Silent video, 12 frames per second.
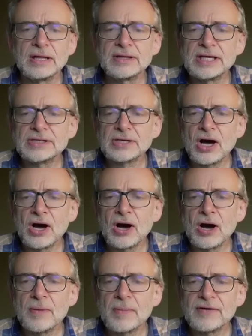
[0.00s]
these
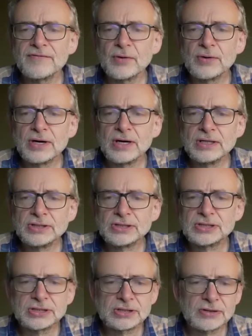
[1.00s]
are my
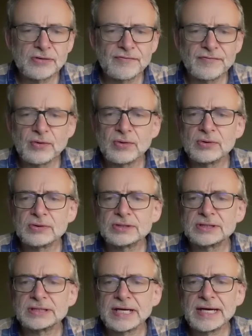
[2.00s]
forecasts for
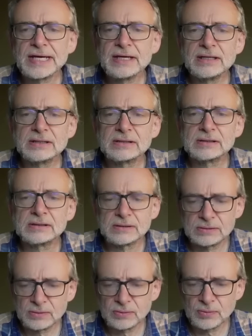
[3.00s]
today
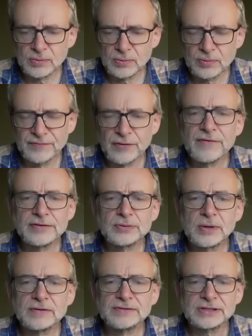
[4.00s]
for the
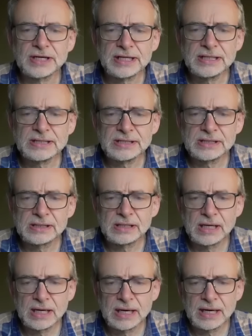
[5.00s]
12 signs.
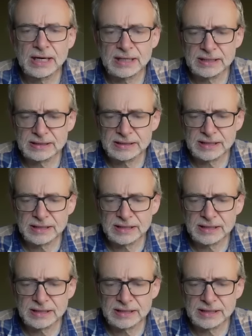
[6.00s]
And